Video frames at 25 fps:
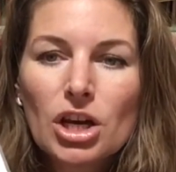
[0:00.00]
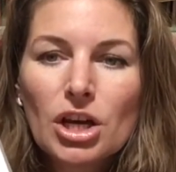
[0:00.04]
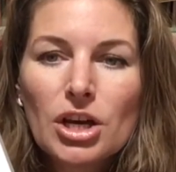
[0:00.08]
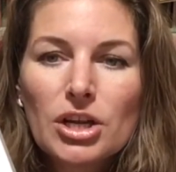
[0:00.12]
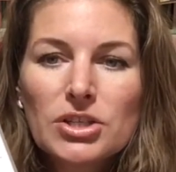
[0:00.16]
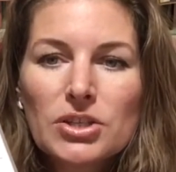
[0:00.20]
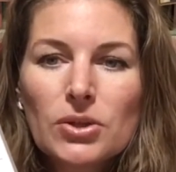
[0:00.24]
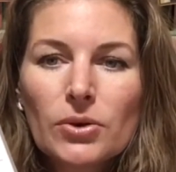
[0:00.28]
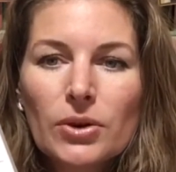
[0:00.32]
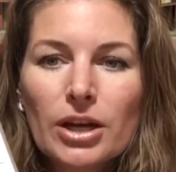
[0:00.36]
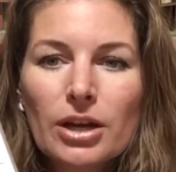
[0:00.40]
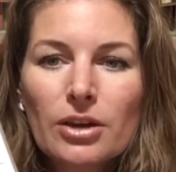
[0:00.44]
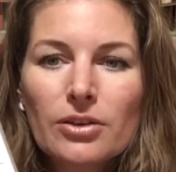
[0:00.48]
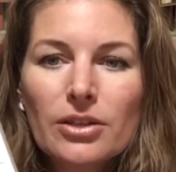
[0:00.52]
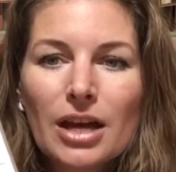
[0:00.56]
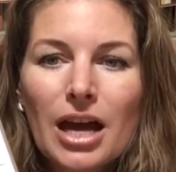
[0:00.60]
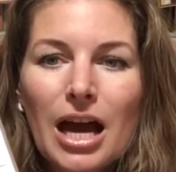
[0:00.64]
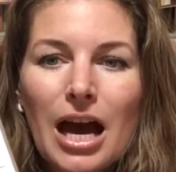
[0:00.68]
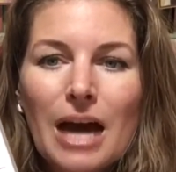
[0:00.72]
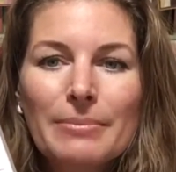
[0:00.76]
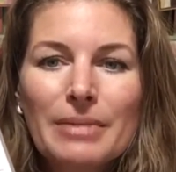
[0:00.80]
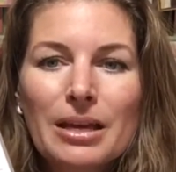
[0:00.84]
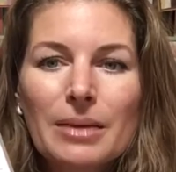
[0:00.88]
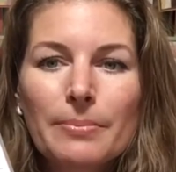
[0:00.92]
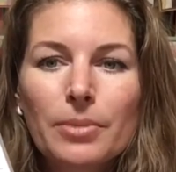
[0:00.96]
So here the
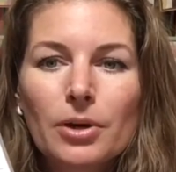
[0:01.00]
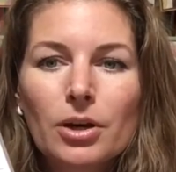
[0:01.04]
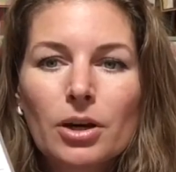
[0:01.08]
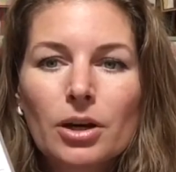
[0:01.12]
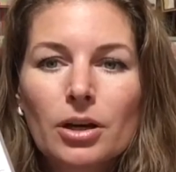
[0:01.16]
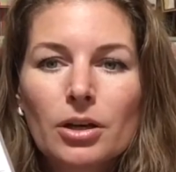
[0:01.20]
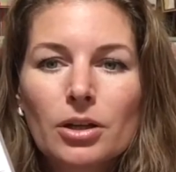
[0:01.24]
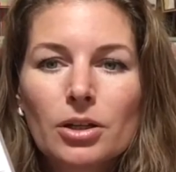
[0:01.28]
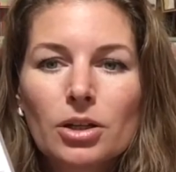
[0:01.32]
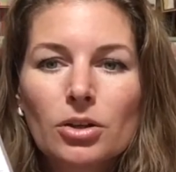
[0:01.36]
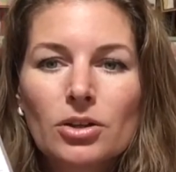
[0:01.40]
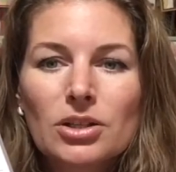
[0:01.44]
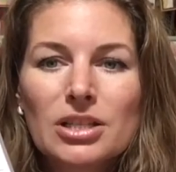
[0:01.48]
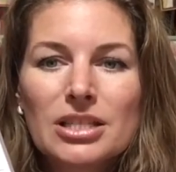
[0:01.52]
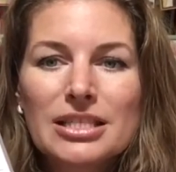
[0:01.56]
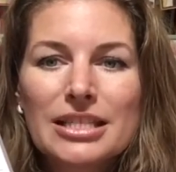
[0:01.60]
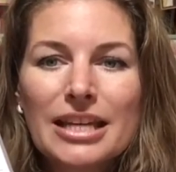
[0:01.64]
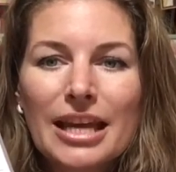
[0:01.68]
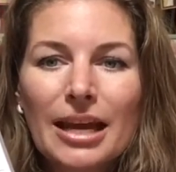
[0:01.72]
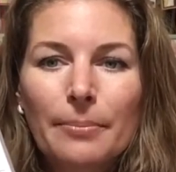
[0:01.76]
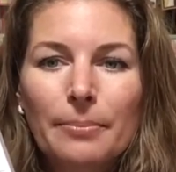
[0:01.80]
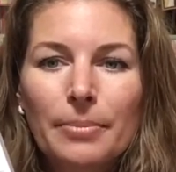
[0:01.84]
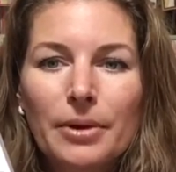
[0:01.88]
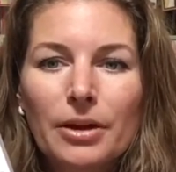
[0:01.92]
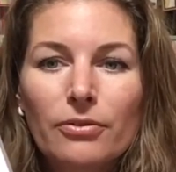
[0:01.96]
hummingbird, you'll
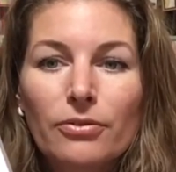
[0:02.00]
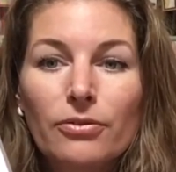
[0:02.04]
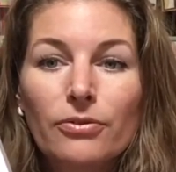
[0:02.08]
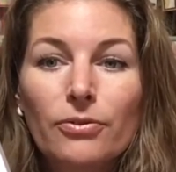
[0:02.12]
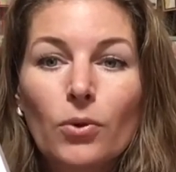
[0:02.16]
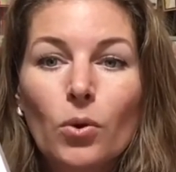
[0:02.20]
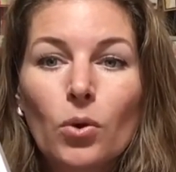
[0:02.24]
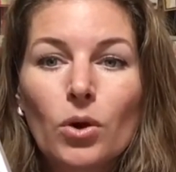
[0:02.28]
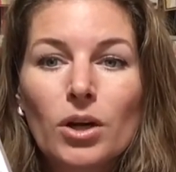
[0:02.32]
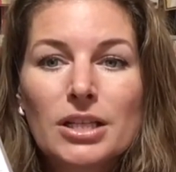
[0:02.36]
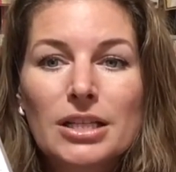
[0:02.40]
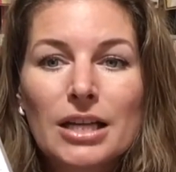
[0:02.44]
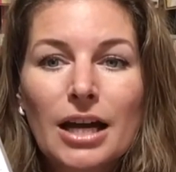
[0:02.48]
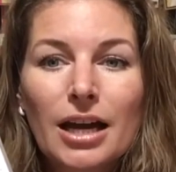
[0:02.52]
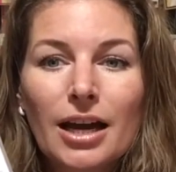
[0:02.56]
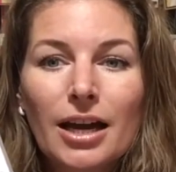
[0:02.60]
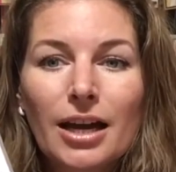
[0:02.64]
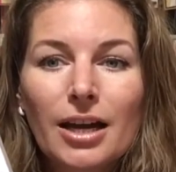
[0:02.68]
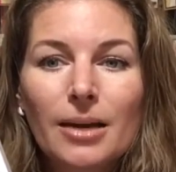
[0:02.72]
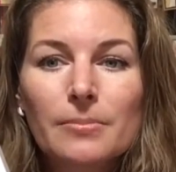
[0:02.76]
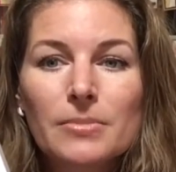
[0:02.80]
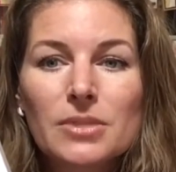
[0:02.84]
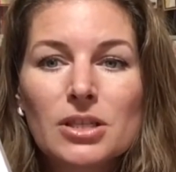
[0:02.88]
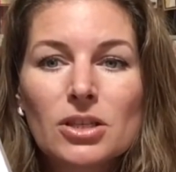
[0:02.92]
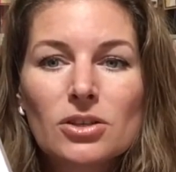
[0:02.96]
stamp it 4
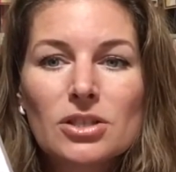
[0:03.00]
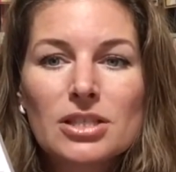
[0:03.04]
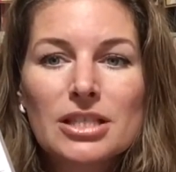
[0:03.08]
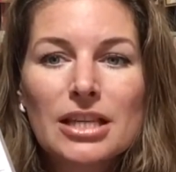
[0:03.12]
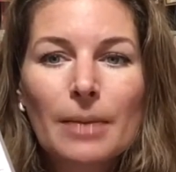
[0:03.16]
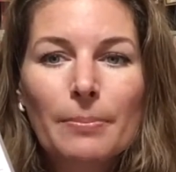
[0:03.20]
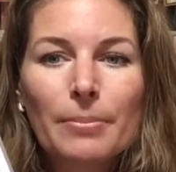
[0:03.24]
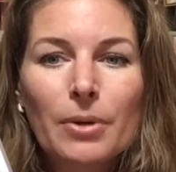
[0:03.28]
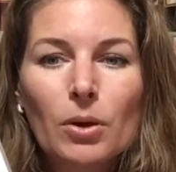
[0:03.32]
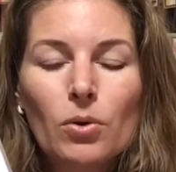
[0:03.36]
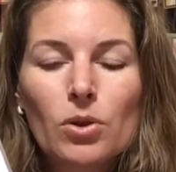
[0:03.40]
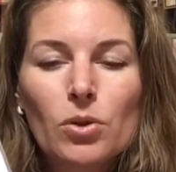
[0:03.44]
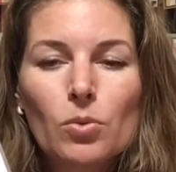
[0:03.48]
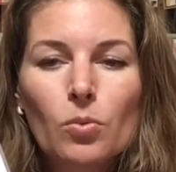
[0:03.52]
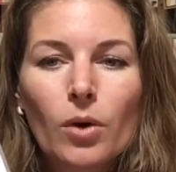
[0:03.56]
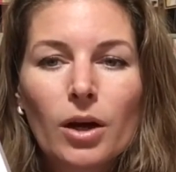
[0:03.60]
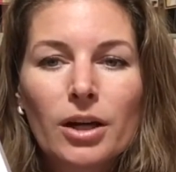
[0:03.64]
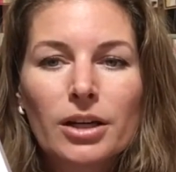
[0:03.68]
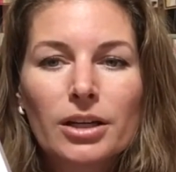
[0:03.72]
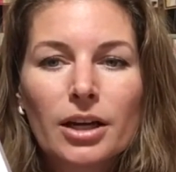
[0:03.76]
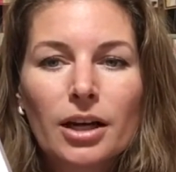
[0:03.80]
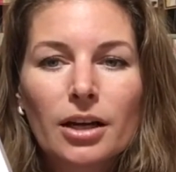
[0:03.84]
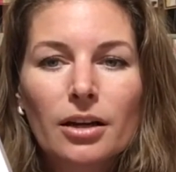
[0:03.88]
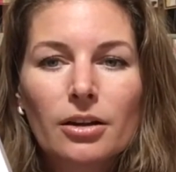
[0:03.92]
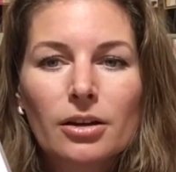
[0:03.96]
times. You'll stamp it with
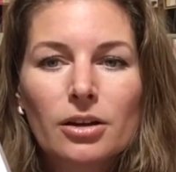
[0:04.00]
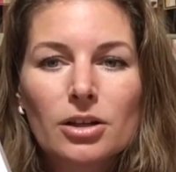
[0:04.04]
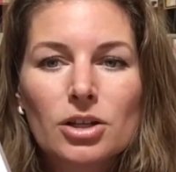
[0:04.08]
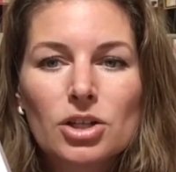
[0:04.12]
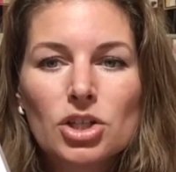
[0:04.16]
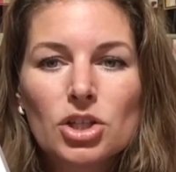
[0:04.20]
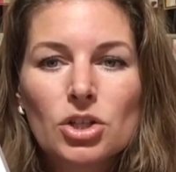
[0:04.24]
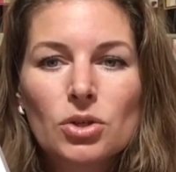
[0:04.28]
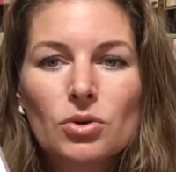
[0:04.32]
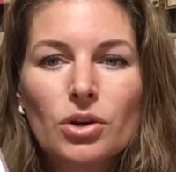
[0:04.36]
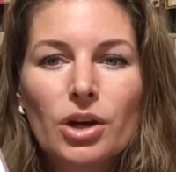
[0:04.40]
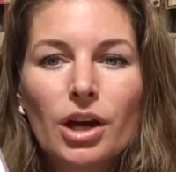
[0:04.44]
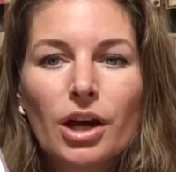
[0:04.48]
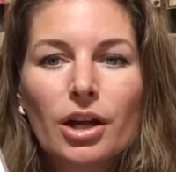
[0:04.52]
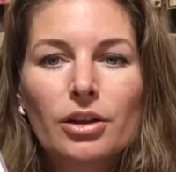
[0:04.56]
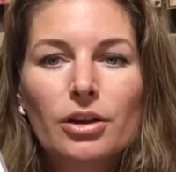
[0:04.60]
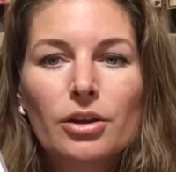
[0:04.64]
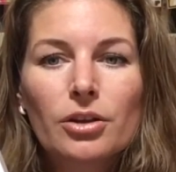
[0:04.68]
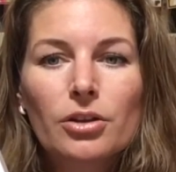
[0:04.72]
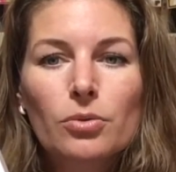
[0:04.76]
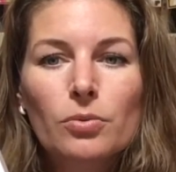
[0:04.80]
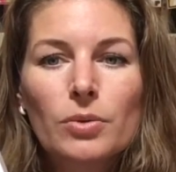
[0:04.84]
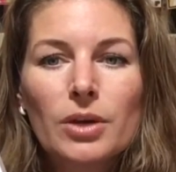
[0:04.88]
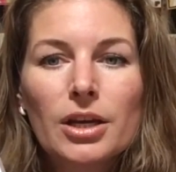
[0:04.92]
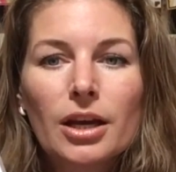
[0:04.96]
1 color, 2
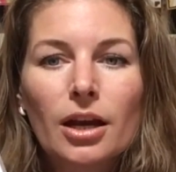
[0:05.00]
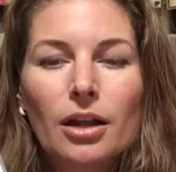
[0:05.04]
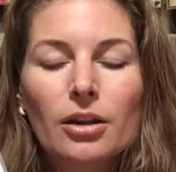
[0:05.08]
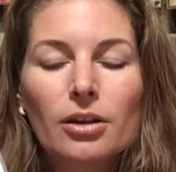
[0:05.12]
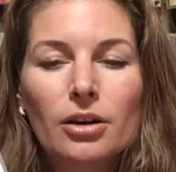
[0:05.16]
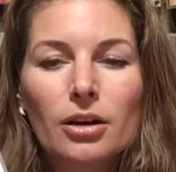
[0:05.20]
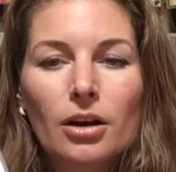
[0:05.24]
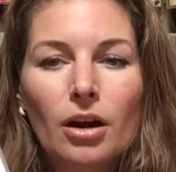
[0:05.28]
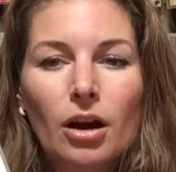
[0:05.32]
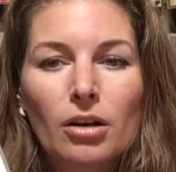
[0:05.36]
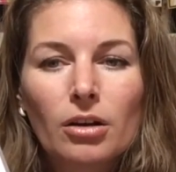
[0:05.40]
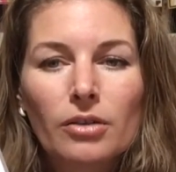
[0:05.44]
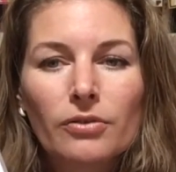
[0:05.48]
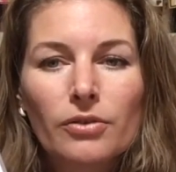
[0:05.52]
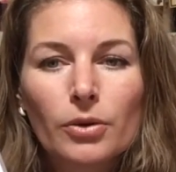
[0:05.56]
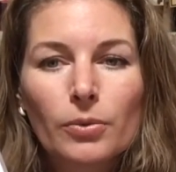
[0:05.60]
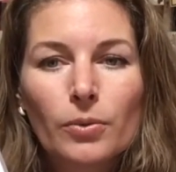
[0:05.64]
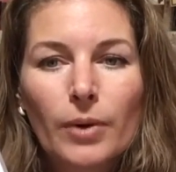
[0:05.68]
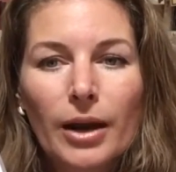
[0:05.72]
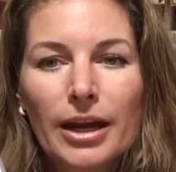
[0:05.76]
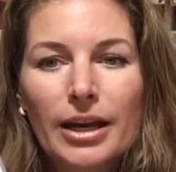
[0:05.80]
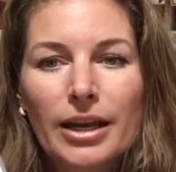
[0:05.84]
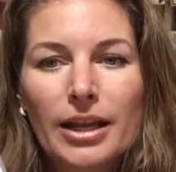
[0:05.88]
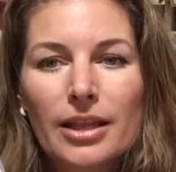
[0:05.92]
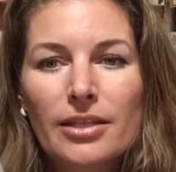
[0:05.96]
color, 3 color, all a
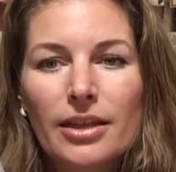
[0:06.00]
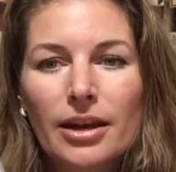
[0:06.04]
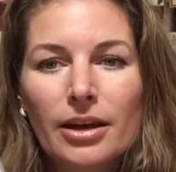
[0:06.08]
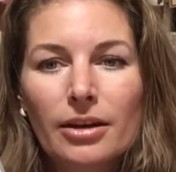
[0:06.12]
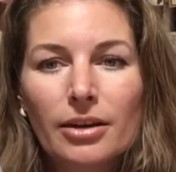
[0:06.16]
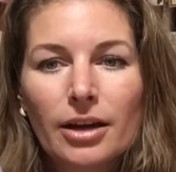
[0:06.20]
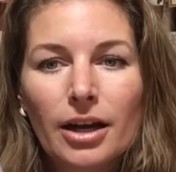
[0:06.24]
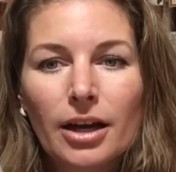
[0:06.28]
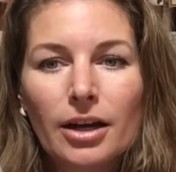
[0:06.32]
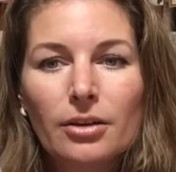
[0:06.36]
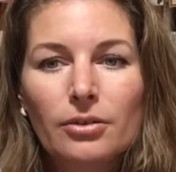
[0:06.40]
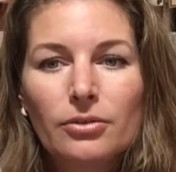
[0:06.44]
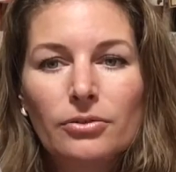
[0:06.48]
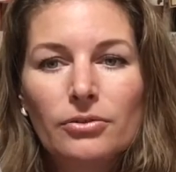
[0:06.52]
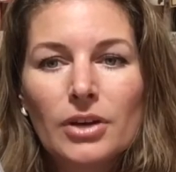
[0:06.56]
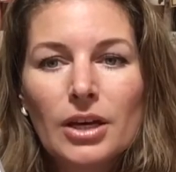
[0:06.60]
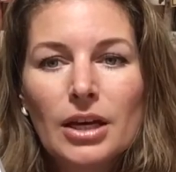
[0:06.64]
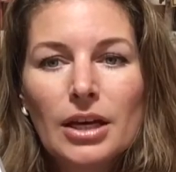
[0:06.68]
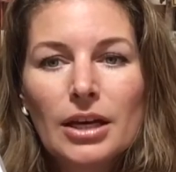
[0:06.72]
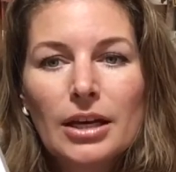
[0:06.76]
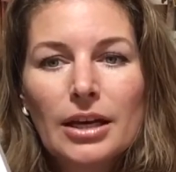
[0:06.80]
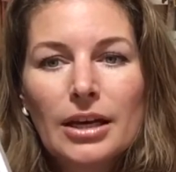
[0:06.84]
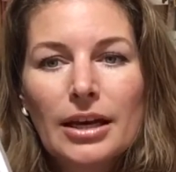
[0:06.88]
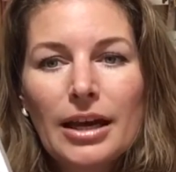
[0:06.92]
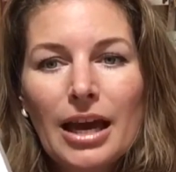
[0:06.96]
variety thereof,
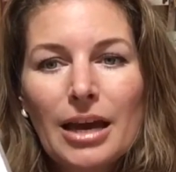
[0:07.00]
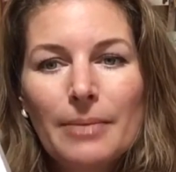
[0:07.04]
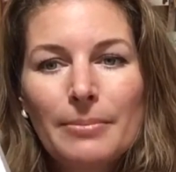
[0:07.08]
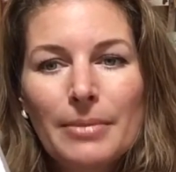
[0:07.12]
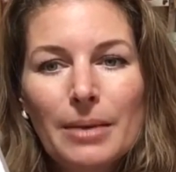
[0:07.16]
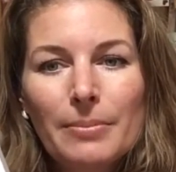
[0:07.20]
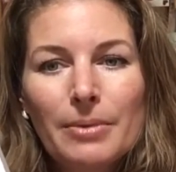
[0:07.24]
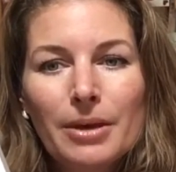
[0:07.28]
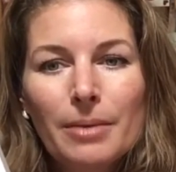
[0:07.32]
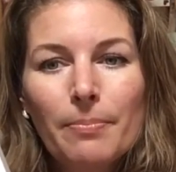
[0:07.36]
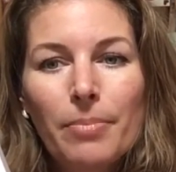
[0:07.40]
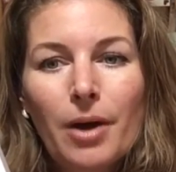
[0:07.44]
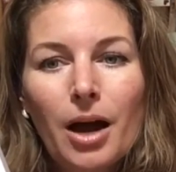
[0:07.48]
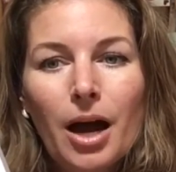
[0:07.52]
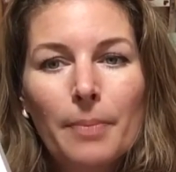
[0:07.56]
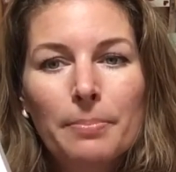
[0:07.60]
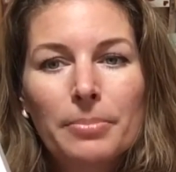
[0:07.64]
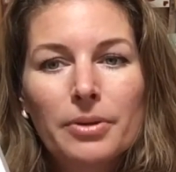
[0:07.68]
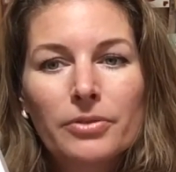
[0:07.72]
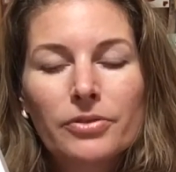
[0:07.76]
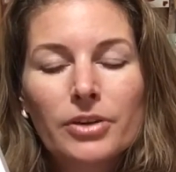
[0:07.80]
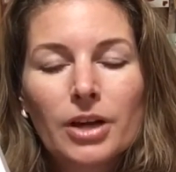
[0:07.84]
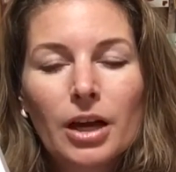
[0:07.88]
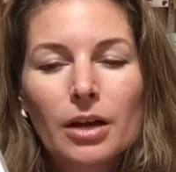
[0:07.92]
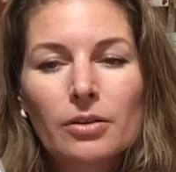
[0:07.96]
and maybe a pop
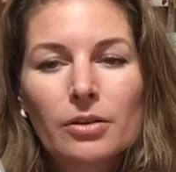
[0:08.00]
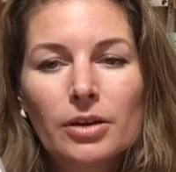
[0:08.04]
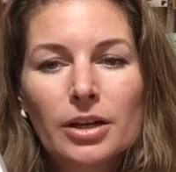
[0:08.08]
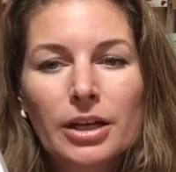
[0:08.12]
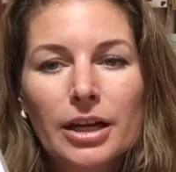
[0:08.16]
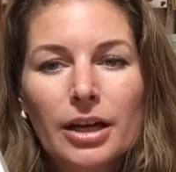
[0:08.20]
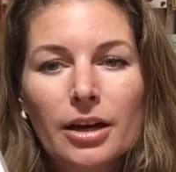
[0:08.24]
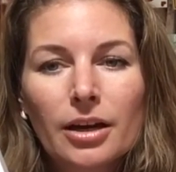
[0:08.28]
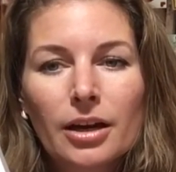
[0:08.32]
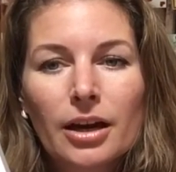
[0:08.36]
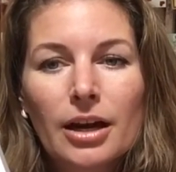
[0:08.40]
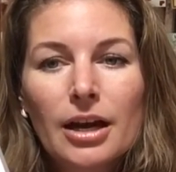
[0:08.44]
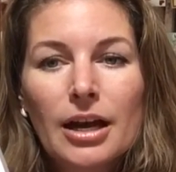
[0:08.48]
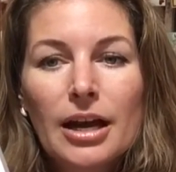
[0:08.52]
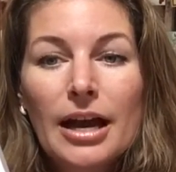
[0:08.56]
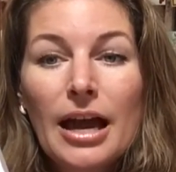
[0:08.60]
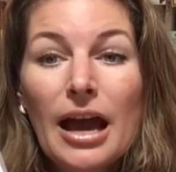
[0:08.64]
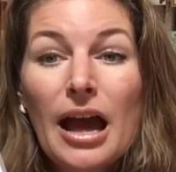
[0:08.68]
of color here.